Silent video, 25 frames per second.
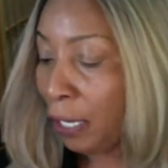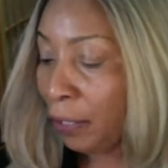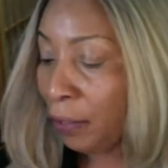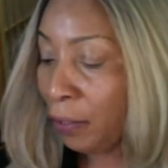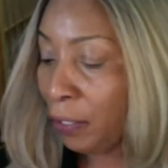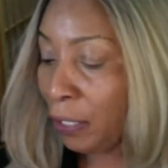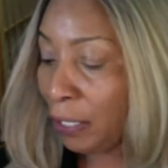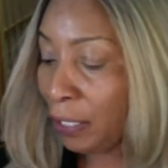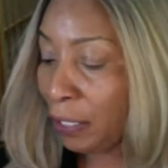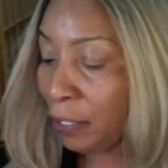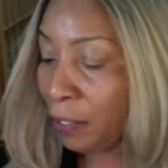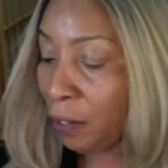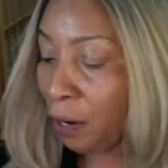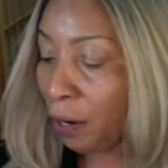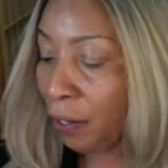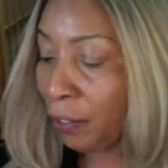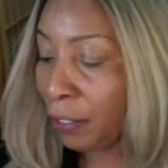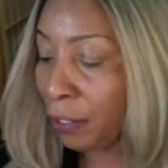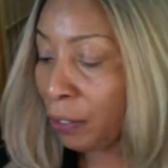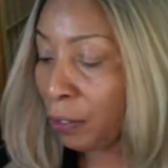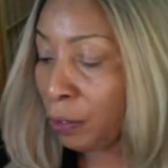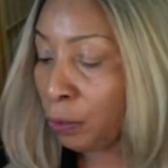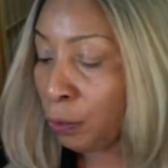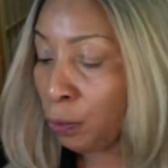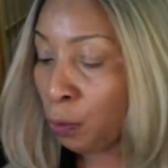These are
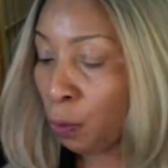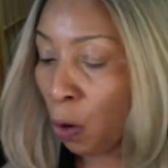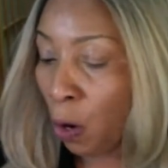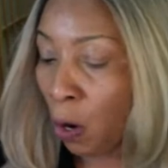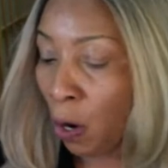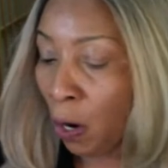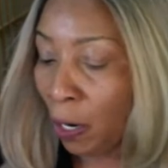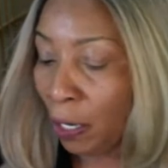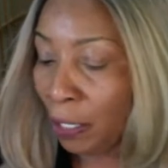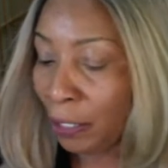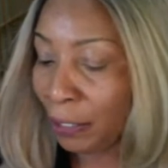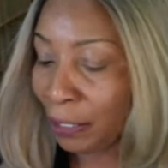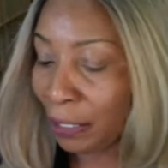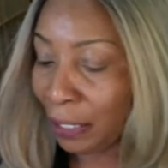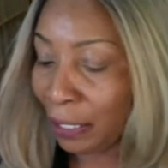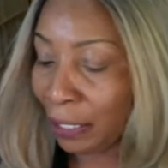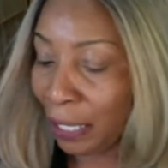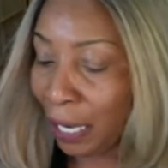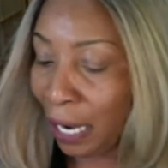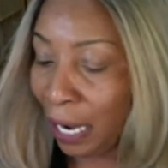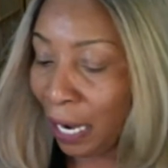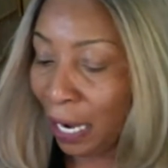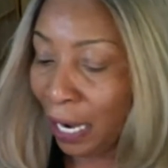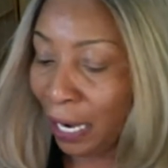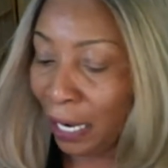the two oils that
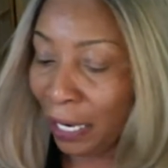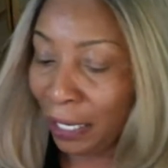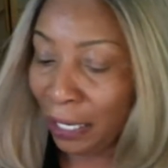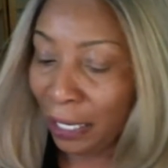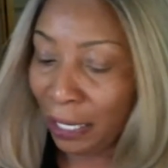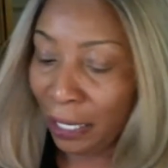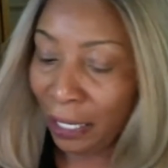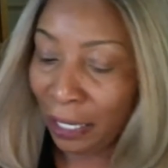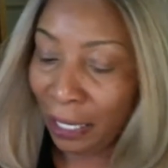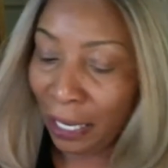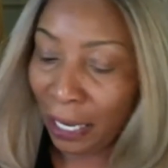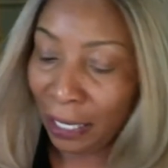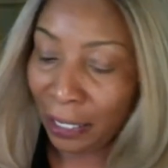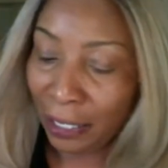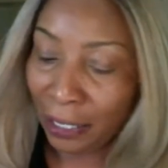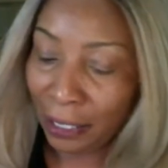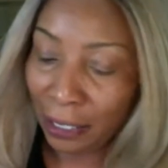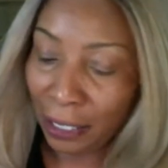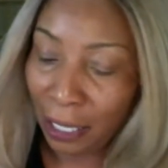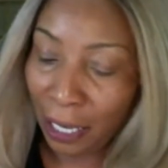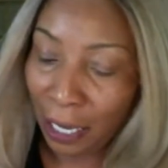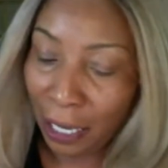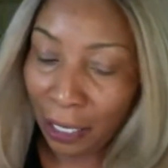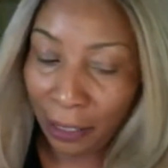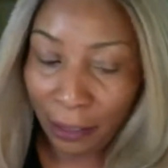I like a
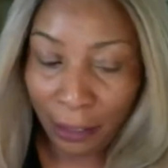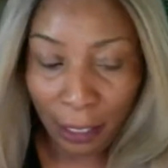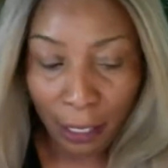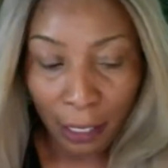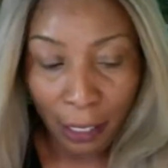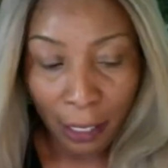lot.